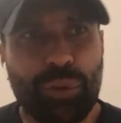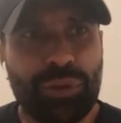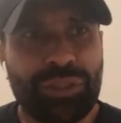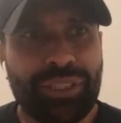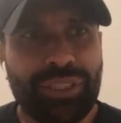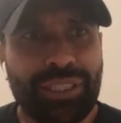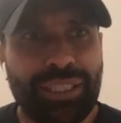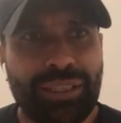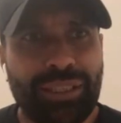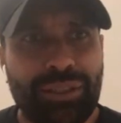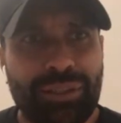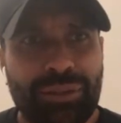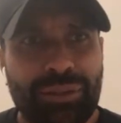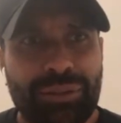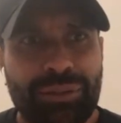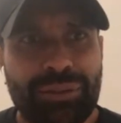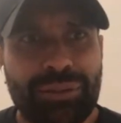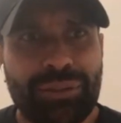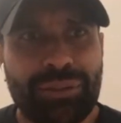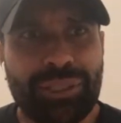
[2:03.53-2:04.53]
divorced
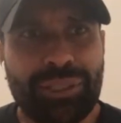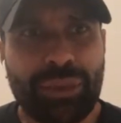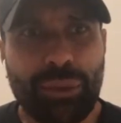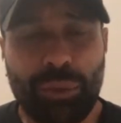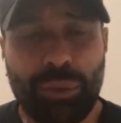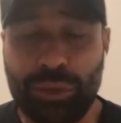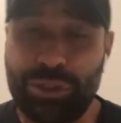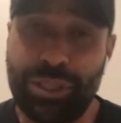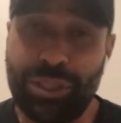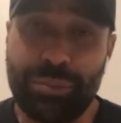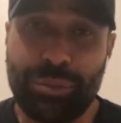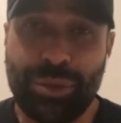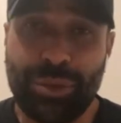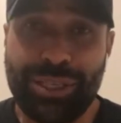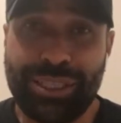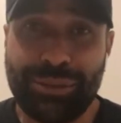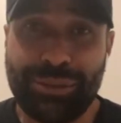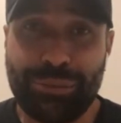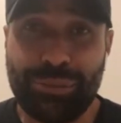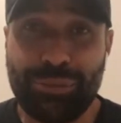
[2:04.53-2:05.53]
now. Well,
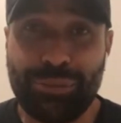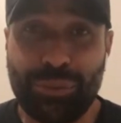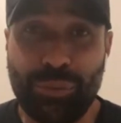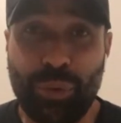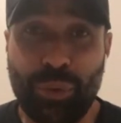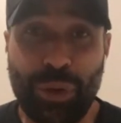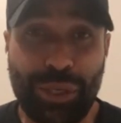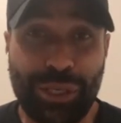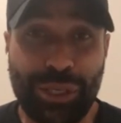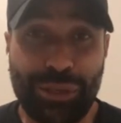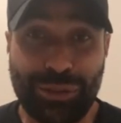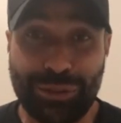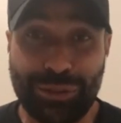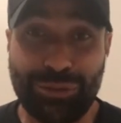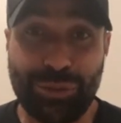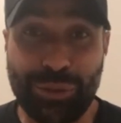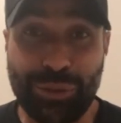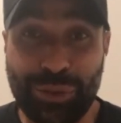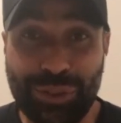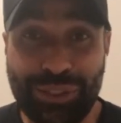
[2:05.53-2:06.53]
separated. Working on
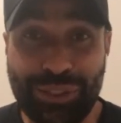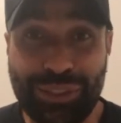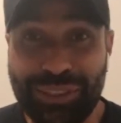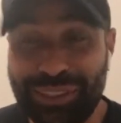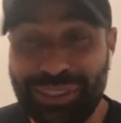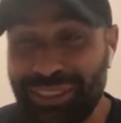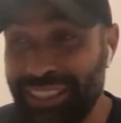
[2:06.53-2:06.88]
divorce.